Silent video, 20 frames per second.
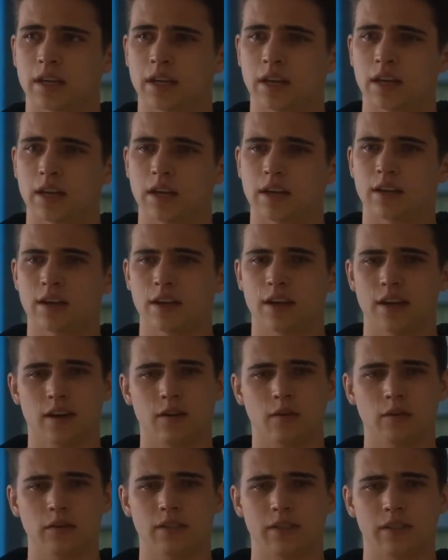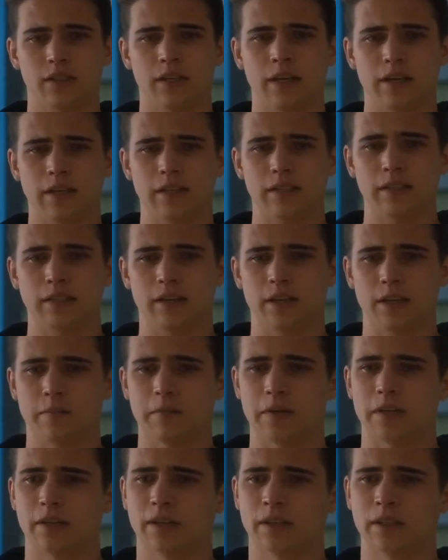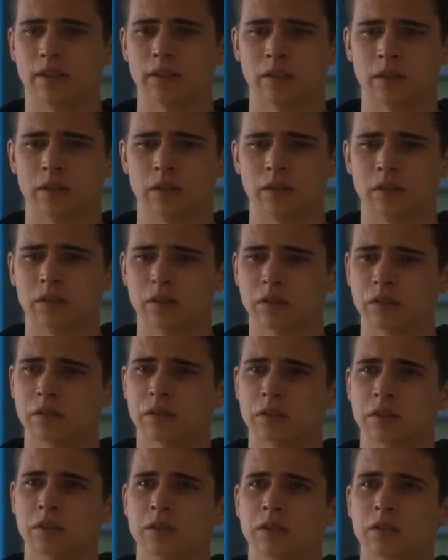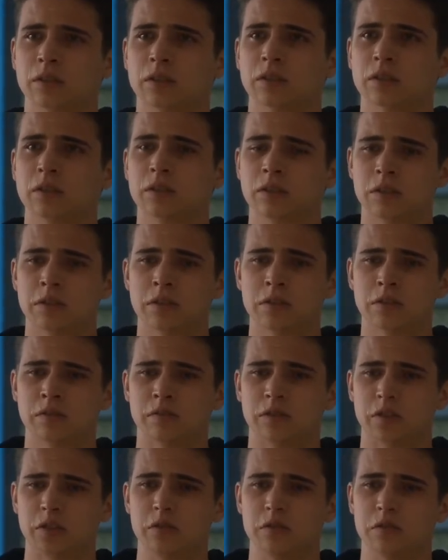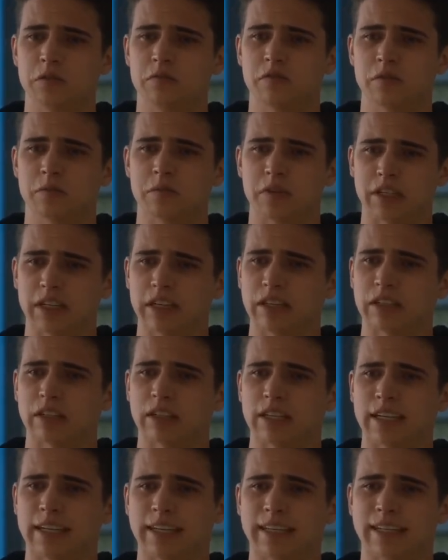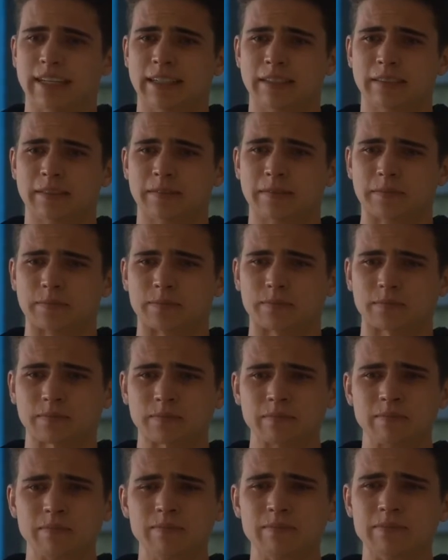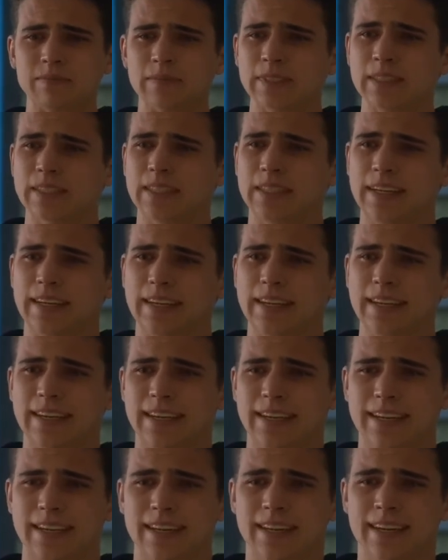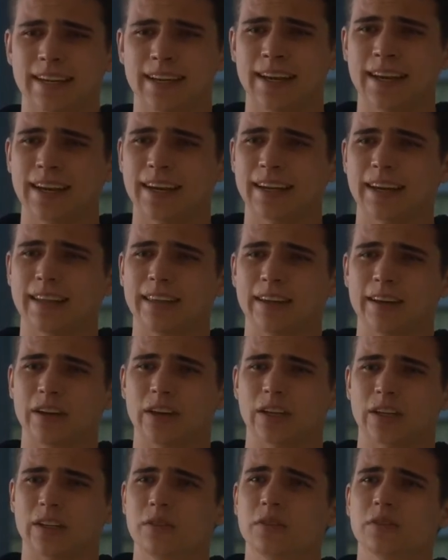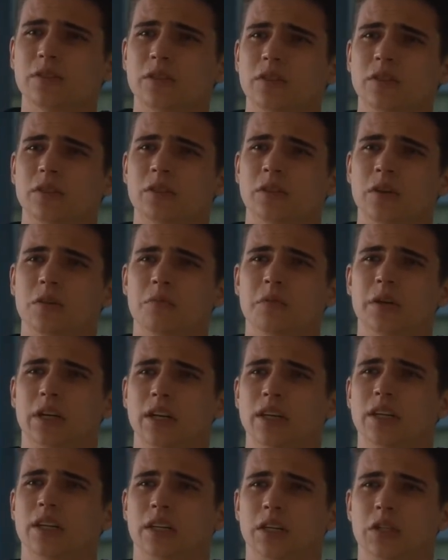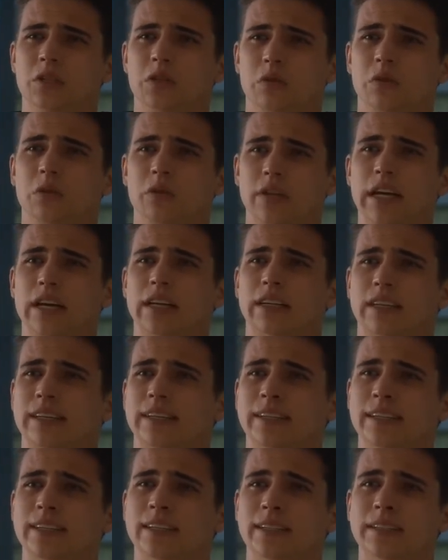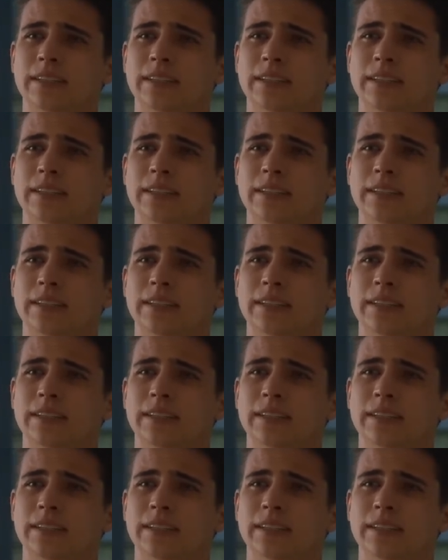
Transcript: no, I am confirmed. No, I am uh, concerned that you know it might go down the Walking Dead route a little bit. I hope it doesn't, but